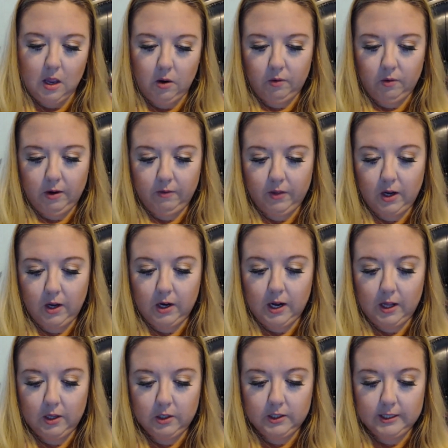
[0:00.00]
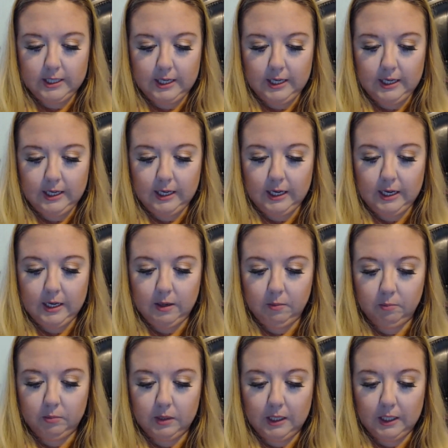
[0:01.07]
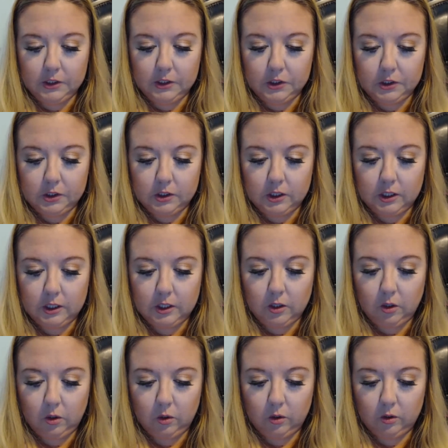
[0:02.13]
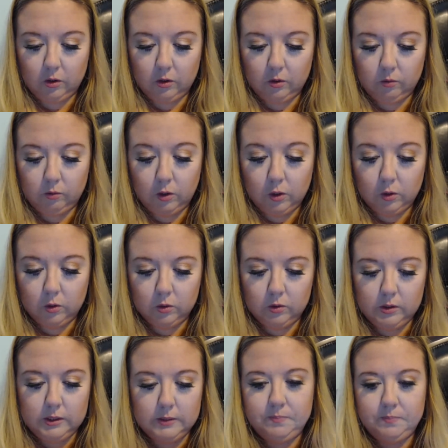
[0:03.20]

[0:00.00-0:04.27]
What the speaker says: Revlon Color Stay in Blush or Rose.